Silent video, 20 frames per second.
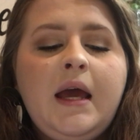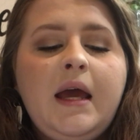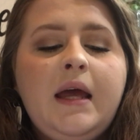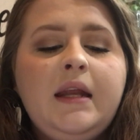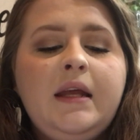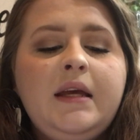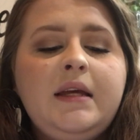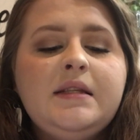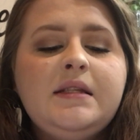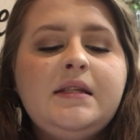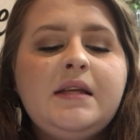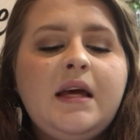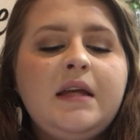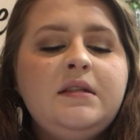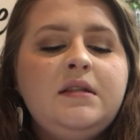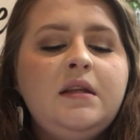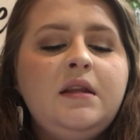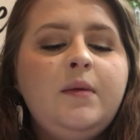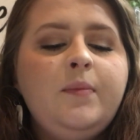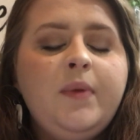And he
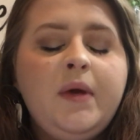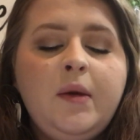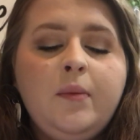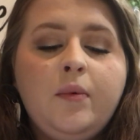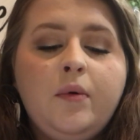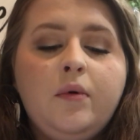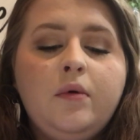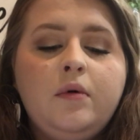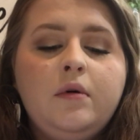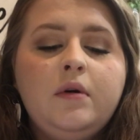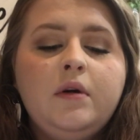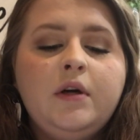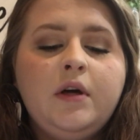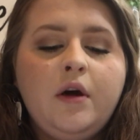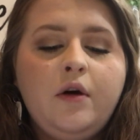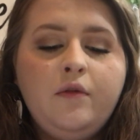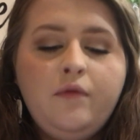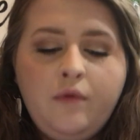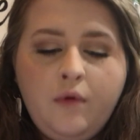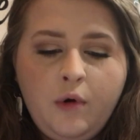said to the people,
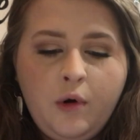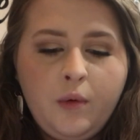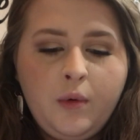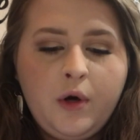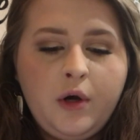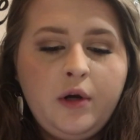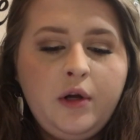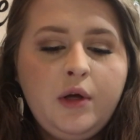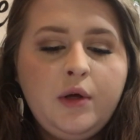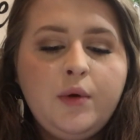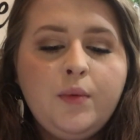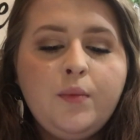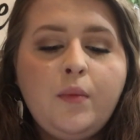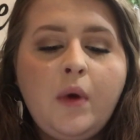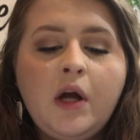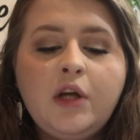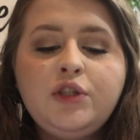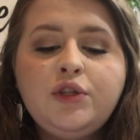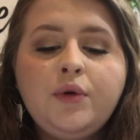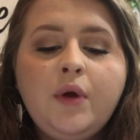'Go forward,
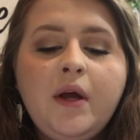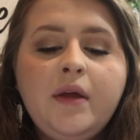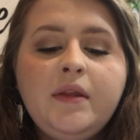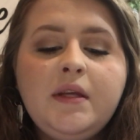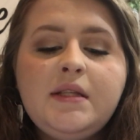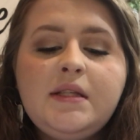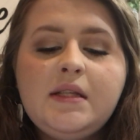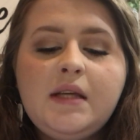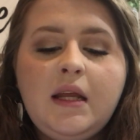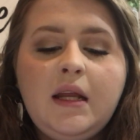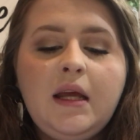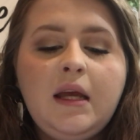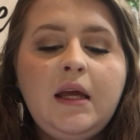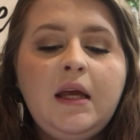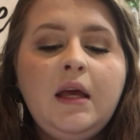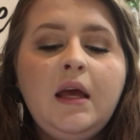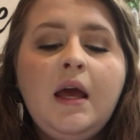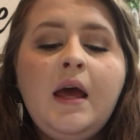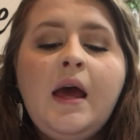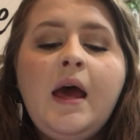march around the
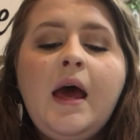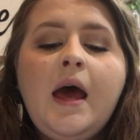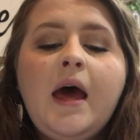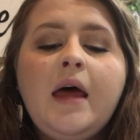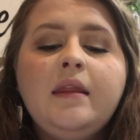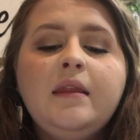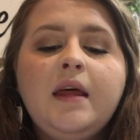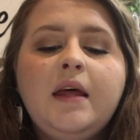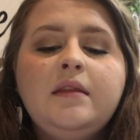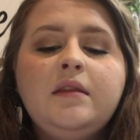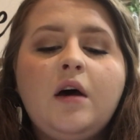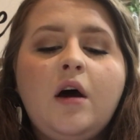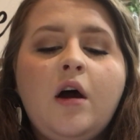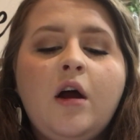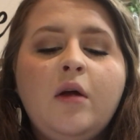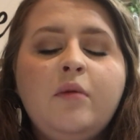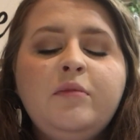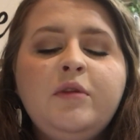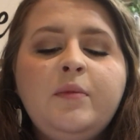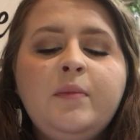city, and let the
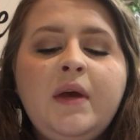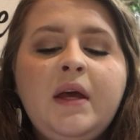armed